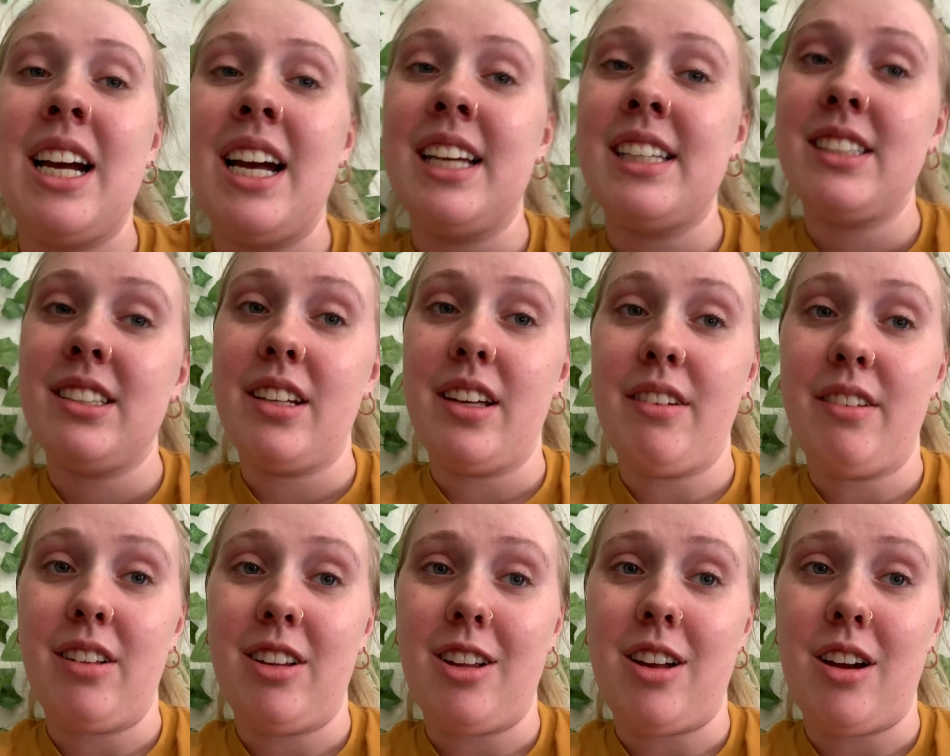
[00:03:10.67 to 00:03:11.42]
still have a
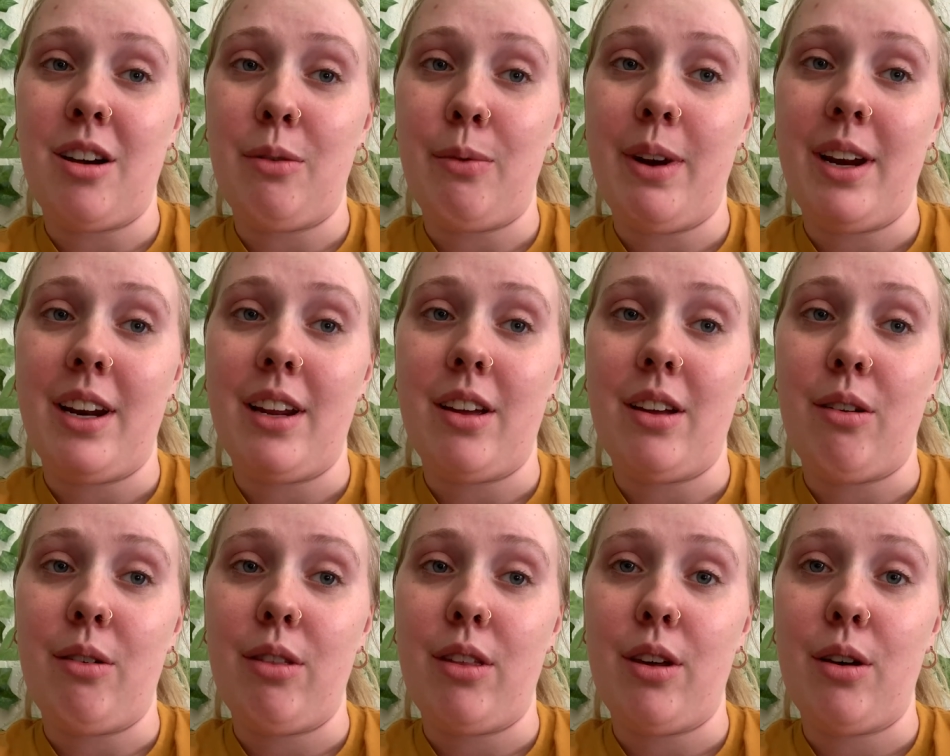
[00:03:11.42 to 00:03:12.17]
long way to go
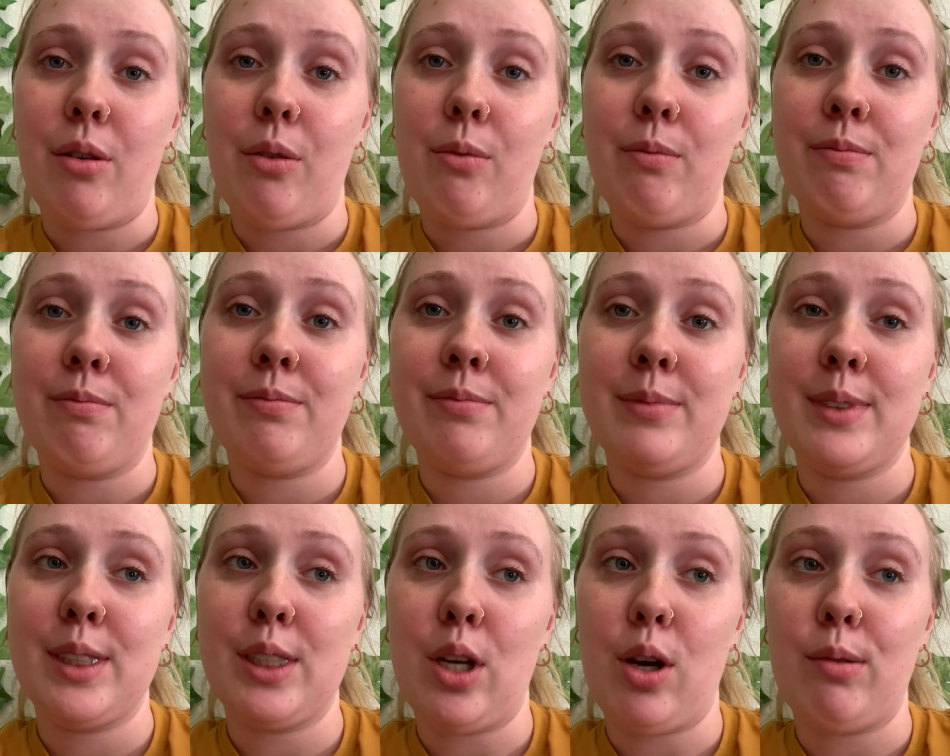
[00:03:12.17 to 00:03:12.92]
though.
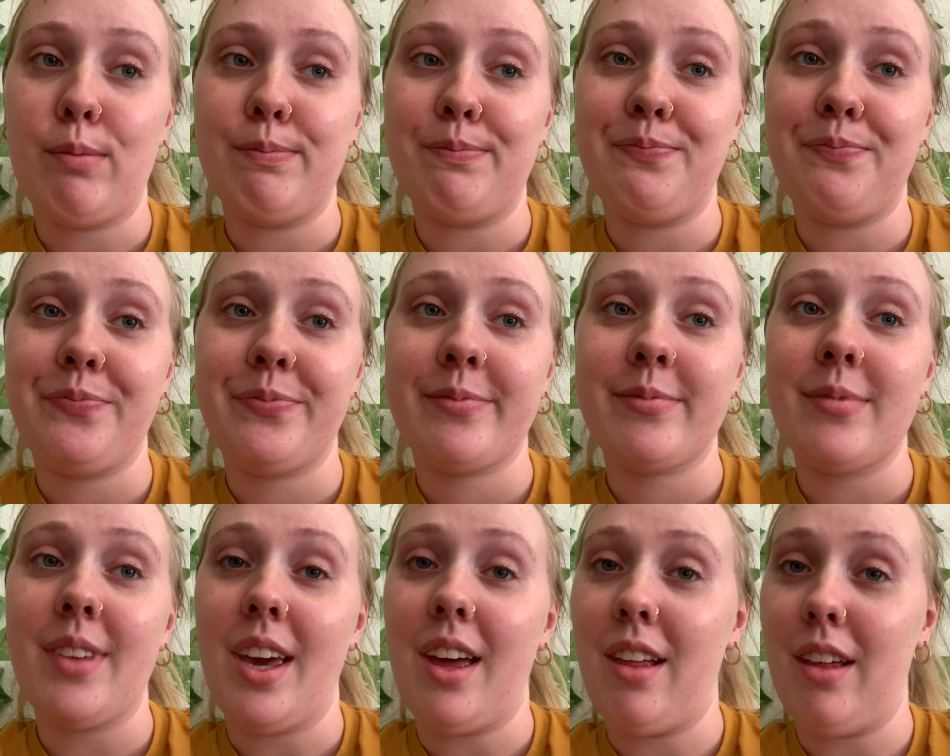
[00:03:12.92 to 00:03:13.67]
So
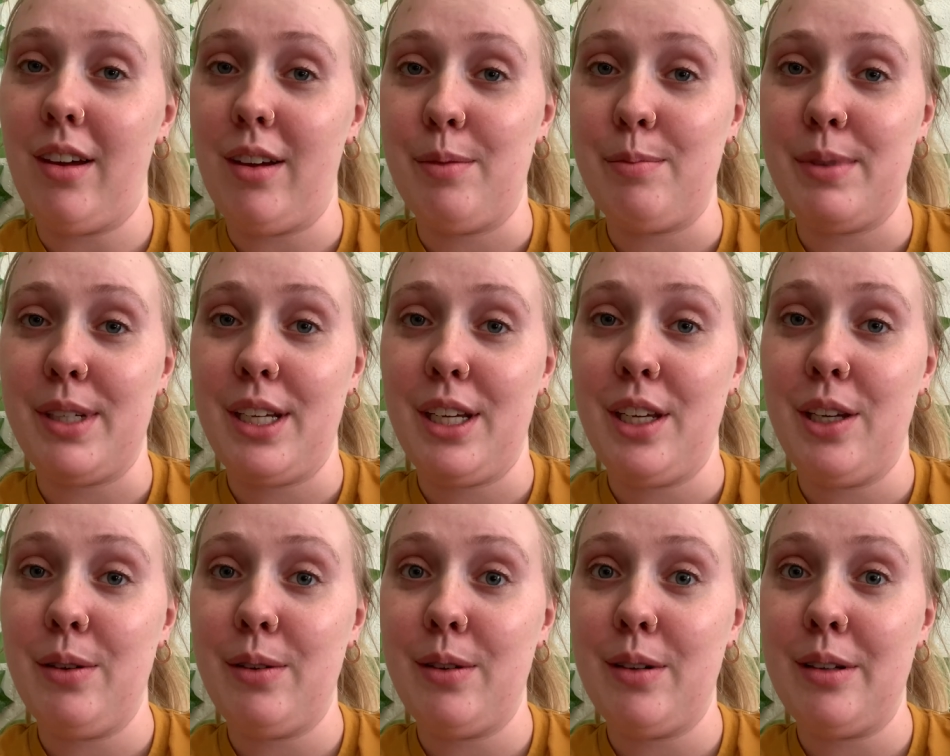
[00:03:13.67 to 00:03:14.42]
I'll update
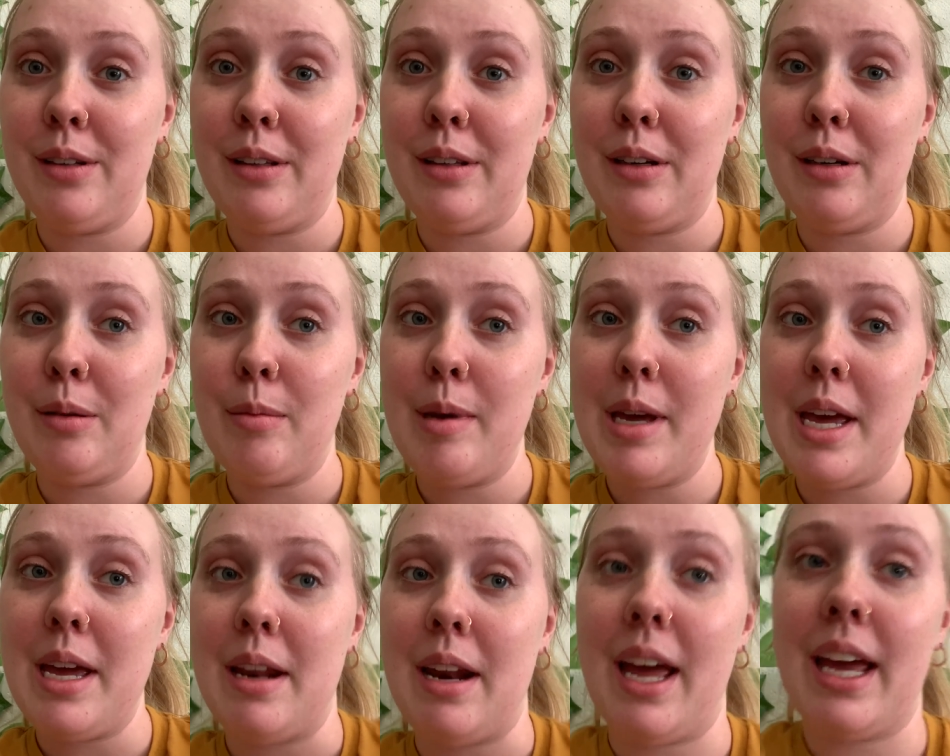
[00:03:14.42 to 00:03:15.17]
you in a little
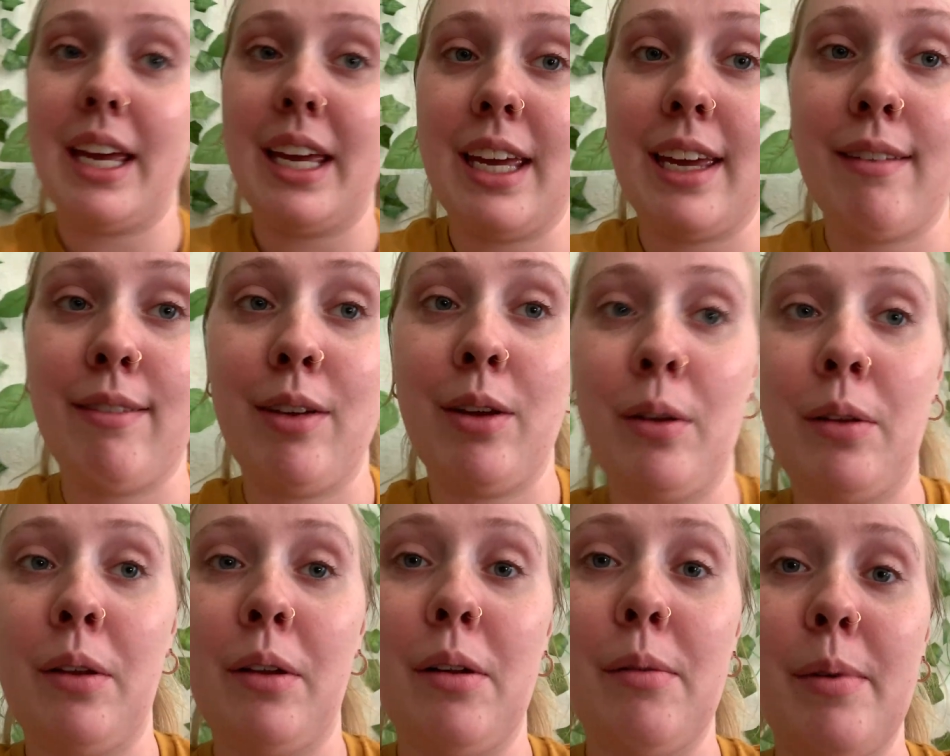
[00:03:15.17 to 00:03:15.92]
bit. I can give you a
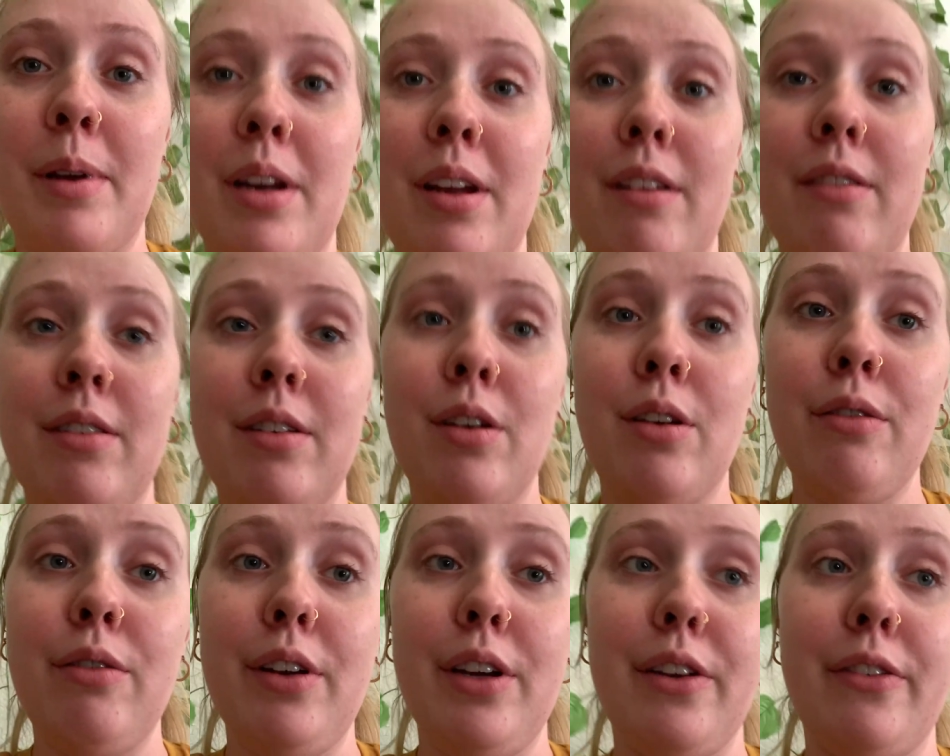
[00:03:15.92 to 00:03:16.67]
little bit of an
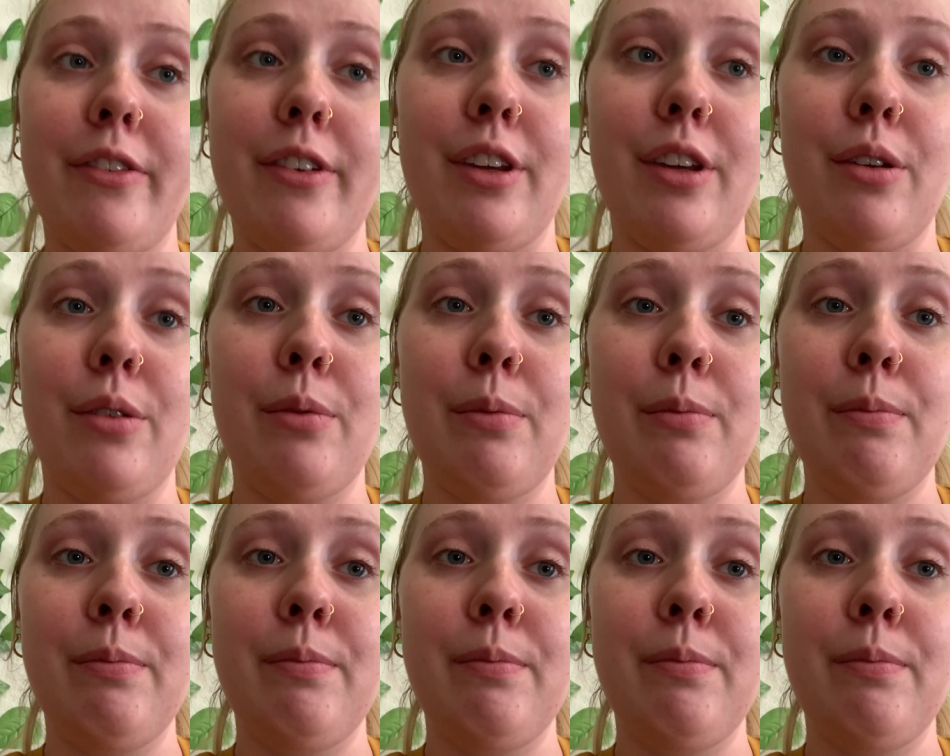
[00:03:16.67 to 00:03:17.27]
overview.